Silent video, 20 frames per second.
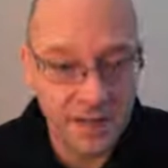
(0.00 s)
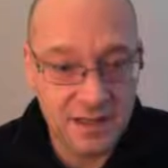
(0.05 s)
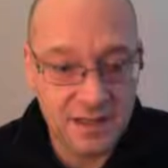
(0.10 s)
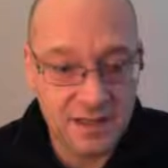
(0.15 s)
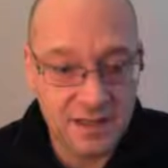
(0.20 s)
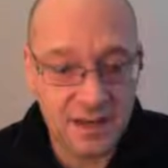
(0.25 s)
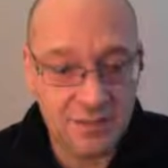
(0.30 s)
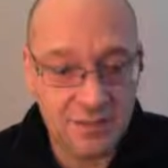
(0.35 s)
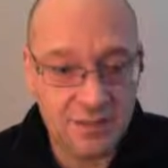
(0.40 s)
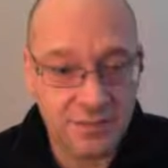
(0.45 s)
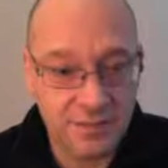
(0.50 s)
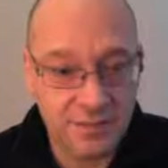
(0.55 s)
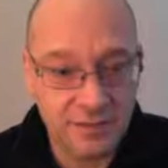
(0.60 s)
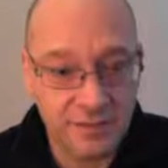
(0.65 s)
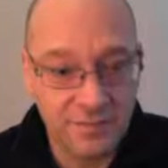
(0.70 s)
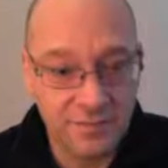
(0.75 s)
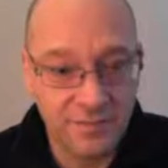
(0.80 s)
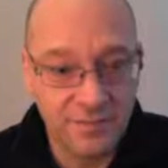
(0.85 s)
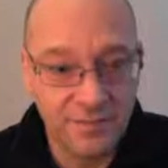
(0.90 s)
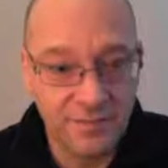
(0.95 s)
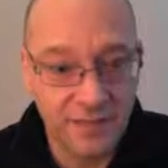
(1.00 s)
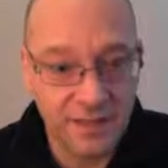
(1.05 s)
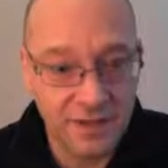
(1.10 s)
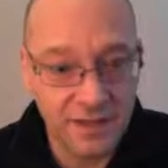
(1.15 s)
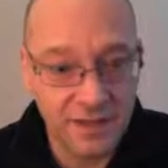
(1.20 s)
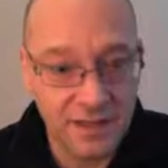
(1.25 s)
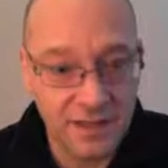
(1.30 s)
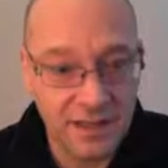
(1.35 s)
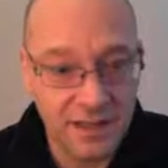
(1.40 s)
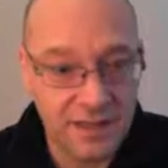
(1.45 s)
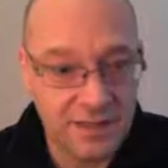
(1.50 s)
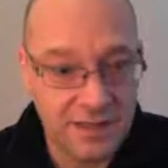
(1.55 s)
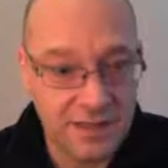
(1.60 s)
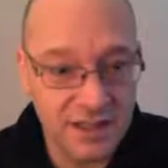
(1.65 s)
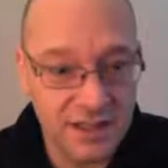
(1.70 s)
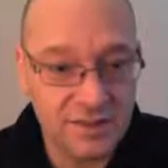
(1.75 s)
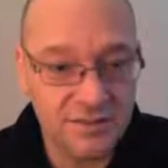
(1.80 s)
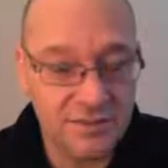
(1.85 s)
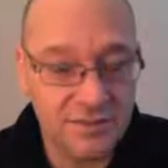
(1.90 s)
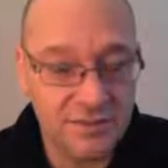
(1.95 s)
double the
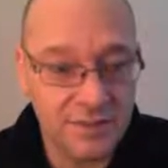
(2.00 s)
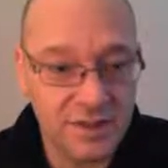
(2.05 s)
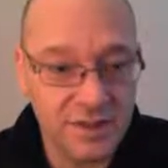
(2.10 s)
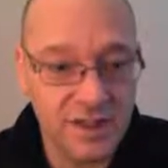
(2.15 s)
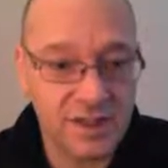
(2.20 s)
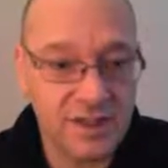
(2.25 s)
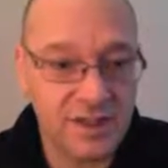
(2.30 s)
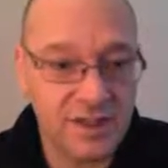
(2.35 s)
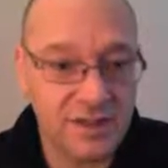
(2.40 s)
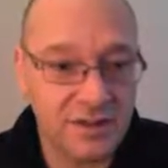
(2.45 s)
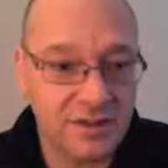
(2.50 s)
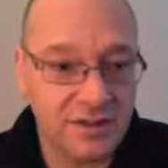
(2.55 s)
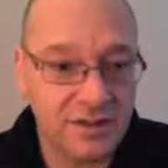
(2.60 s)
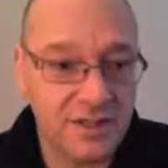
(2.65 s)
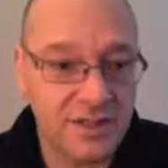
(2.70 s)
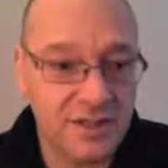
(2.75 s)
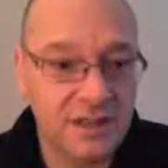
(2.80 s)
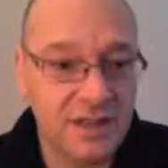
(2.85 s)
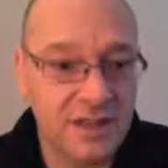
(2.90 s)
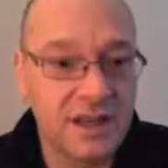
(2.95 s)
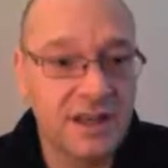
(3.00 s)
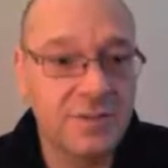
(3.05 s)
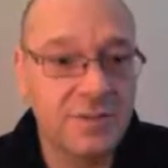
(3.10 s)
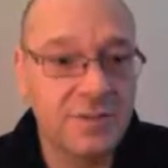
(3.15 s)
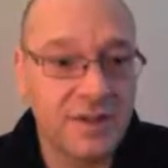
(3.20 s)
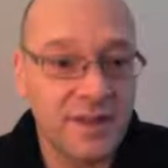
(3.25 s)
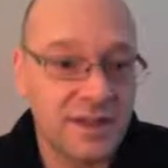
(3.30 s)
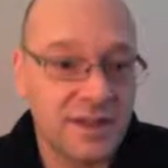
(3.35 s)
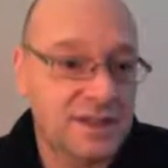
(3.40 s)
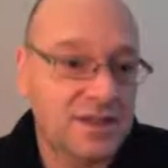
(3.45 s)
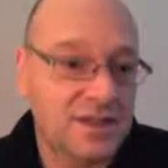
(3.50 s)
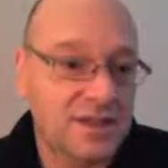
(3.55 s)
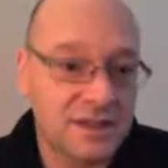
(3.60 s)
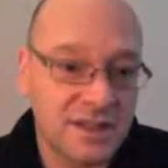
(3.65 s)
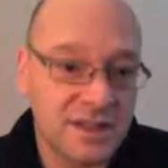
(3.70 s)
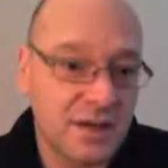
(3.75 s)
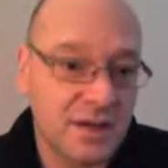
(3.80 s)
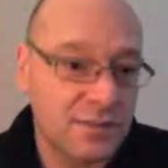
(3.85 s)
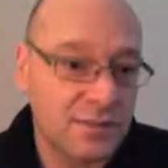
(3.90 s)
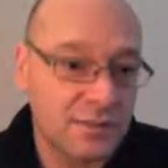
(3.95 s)
default position size, but that's at
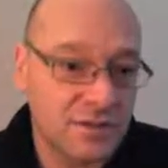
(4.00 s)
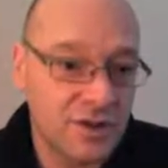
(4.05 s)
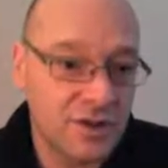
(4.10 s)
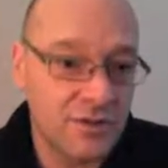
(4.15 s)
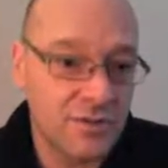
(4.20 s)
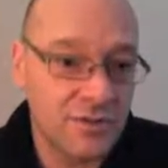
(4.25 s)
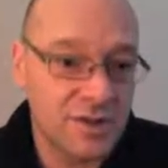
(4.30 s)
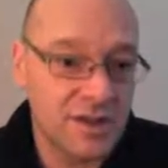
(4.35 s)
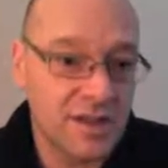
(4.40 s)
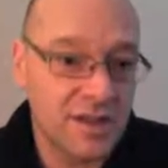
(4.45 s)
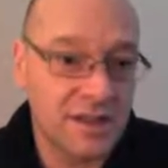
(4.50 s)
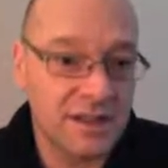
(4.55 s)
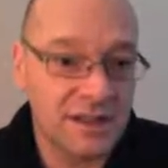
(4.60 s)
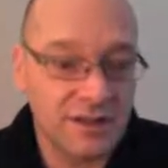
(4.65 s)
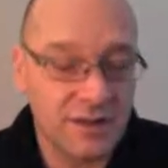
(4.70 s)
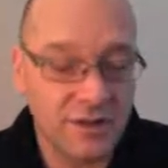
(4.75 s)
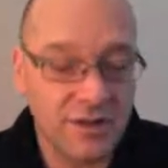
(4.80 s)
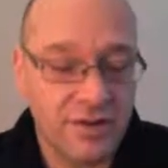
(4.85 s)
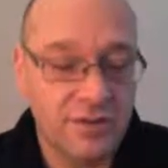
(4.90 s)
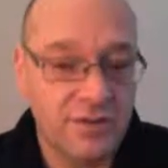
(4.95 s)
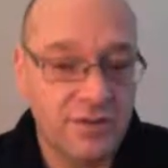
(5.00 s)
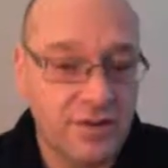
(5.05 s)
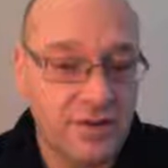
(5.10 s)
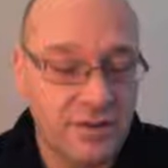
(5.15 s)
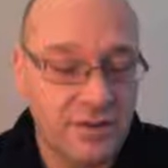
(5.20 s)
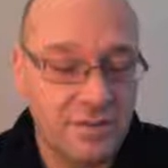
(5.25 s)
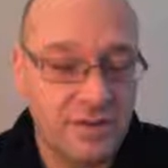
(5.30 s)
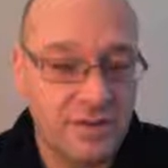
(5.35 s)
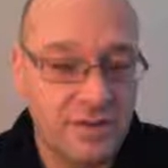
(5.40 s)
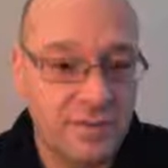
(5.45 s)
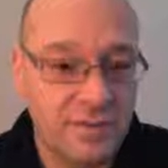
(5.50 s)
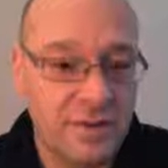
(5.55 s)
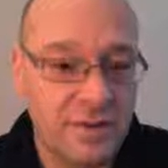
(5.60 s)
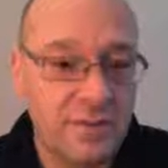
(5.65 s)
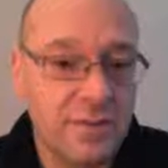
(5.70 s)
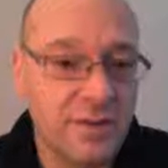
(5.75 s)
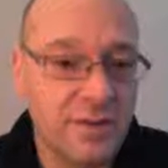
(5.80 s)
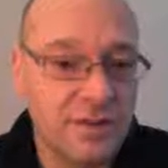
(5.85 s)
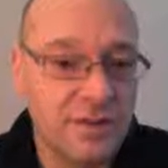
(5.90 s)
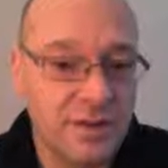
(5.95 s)
double 2%. So the
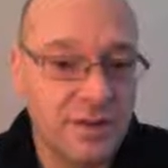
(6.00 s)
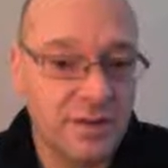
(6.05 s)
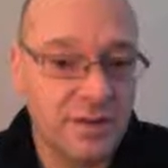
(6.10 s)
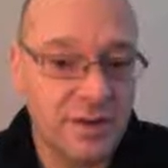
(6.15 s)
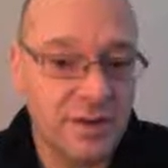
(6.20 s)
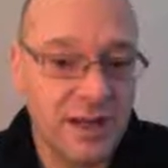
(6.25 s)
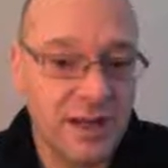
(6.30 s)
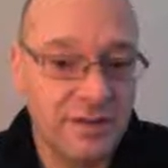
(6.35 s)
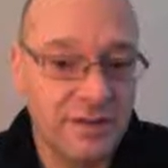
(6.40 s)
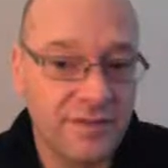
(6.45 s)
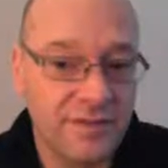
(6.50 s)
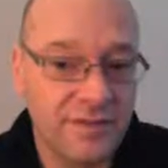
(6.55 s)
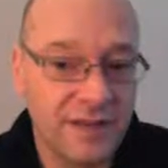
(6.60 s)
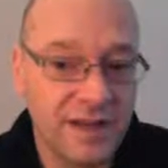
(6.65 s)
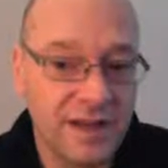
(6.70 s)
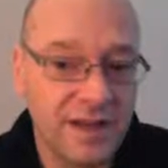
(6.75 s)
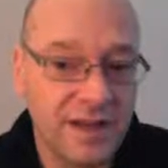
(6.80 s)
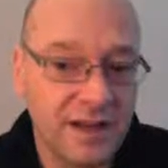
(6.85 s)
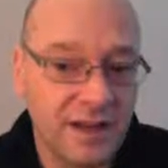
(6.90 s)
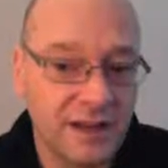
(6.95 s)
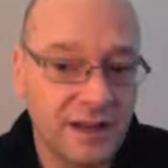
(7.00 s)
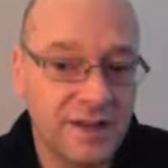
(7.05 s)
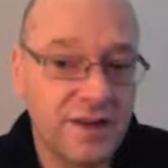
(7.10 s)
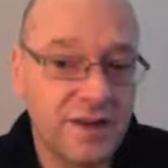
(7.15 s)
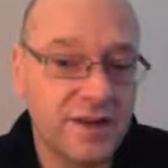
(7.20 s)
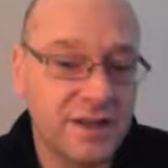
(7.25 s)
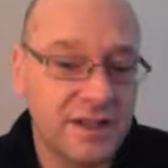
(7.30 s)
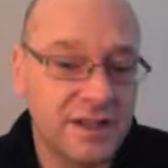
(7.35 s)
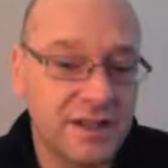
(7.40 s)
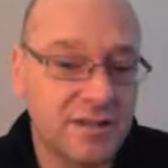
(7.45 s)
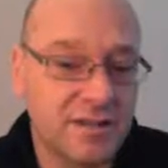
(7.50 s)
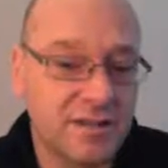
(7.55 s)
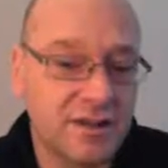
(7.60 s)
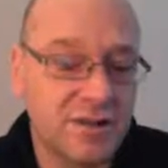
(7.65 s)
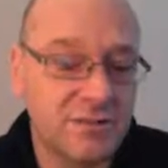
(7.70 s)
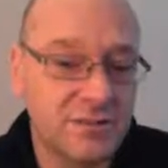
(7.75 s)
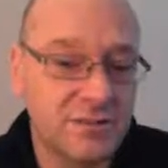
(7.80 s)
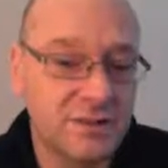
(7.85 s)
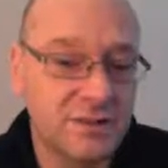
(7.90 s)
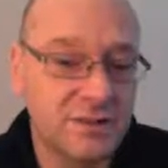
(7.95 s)
most I would have in a highly
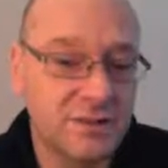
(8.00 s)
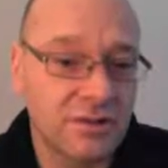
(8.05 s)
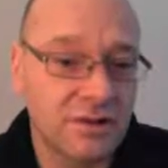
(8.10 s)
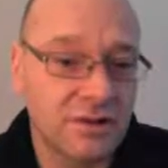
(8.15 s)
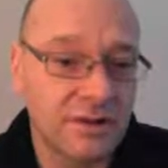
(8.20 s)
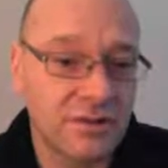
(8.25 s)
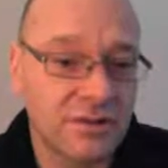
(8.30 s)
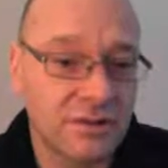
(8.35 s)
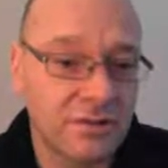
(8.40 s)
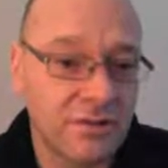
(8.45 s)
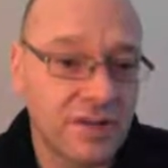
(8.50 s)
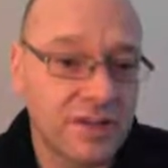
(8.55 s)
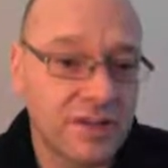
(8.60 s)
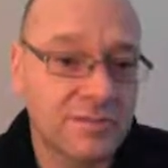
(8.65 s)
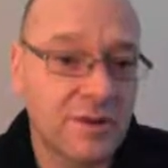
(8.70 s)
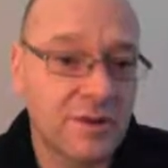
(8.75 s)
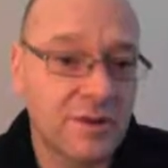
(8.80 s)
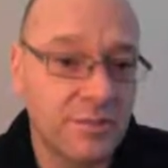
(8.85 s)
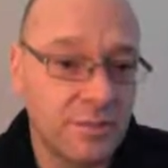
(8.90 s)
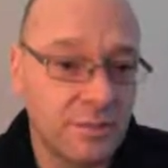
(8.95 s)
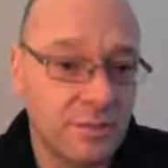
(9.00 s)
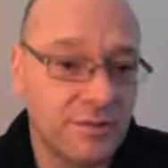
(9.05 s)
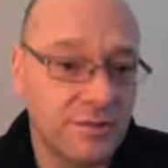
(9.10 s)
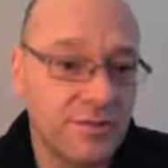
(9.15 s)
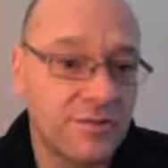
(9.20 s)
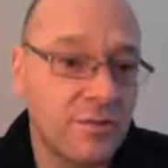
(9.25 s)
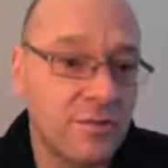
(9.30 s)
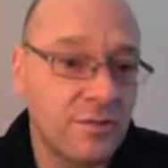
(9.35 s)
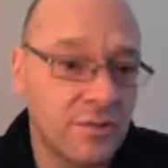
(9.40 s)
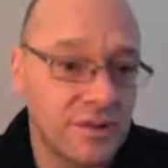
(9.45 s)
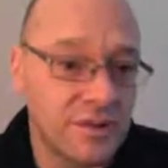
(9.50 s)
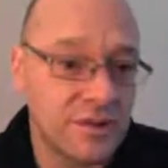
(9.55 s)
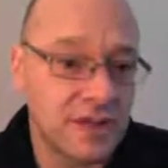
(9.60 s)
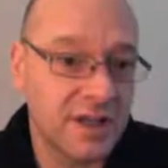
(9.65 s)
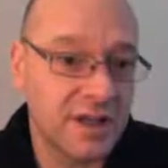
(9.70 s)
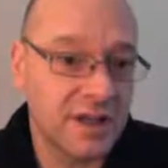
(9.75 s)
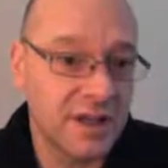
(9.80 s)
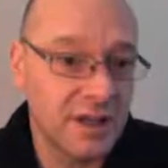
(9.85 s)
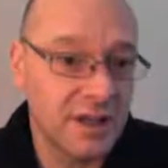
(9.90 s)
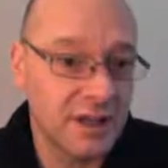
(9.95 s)
cyclical stock like Ferrexpo would be
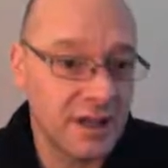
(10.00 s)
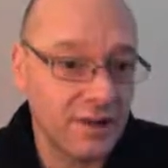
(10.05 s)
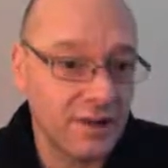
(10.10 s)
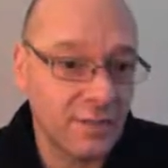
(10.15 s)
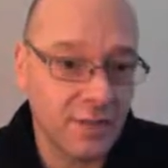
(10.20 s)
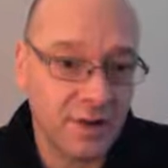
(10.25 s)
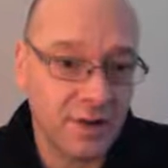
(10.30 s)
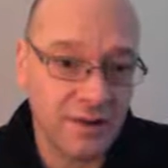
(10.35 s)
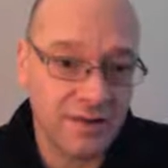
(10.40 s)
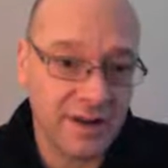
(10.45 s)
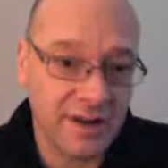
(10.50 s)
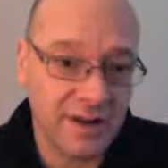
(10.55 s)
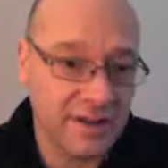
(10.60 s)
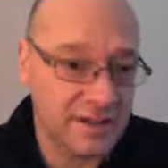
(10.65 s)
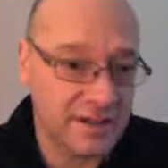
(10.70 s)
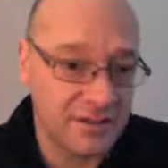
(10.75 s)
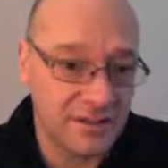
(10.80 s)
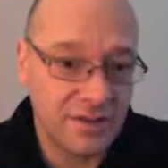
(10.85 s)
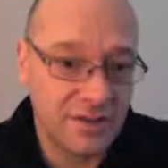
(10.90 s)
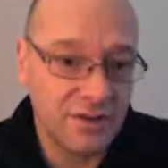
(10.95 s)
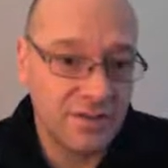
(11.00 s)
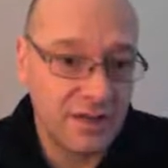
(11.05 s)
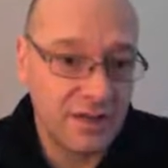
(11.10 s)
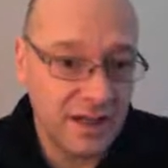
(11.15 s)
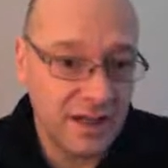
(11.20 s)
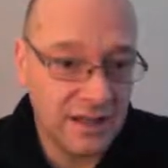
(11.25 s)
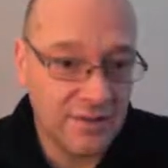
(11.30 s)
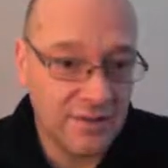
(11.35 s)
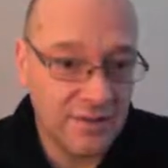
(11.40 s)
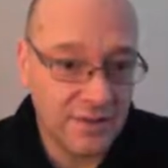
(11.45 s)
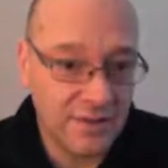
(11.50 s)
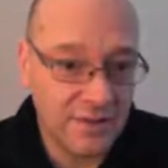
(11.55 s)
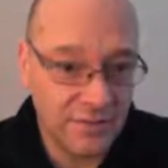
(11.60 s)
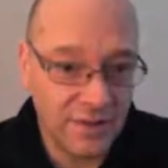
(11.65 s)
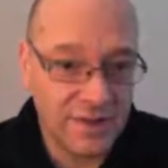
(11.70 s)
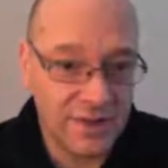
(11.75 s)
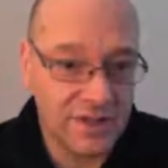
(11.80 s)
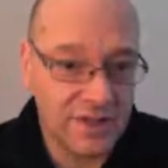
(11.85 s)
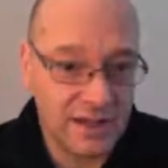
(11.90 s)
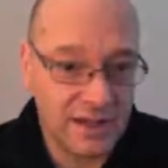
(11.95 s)
4%. Whereas Unilever,
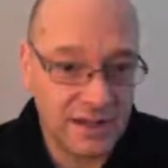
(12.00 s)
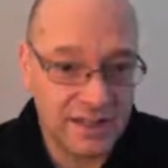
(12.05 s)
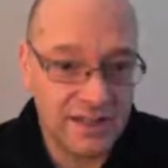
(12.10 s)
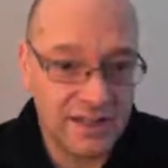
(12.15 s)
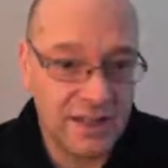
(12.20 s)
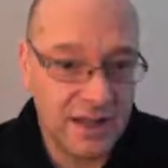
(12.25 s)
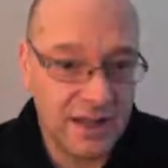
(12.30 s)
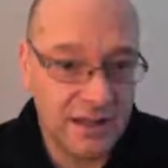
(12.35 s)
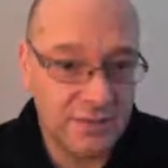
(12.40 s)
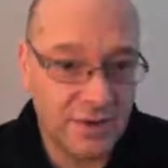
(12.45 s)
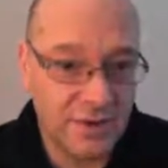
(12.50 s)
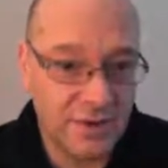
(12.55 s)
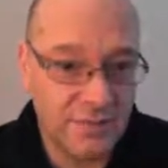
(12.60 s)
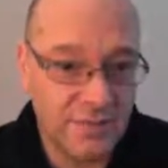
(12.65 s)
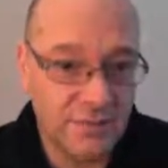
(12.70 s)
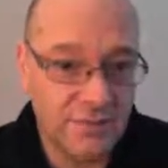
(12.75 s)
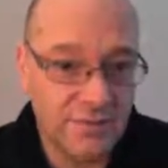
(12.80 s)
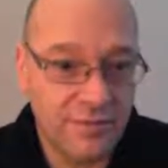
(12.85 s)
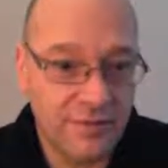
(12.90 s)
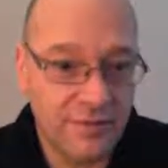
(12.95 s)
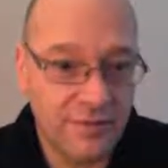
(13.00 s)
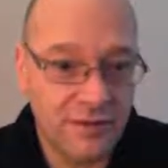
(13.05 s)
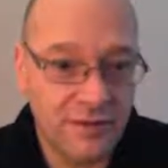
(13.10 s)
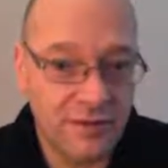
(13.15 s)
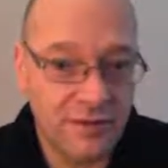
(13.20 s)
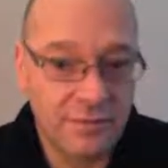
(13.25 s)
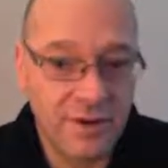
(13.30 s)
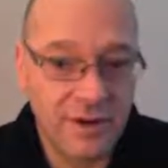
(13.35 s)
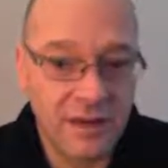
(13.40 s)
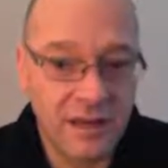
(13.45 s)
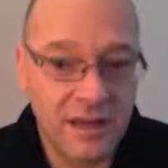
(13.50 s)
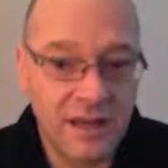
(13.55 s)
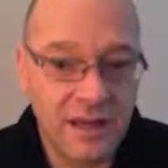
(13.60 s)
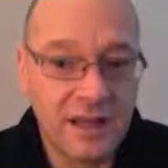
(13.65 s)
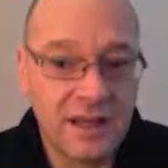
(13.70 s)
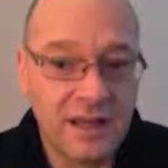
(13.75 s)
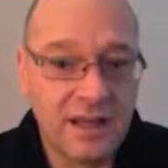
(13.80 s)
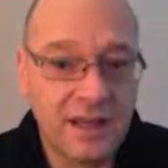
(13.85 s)
which is in my portfolio already,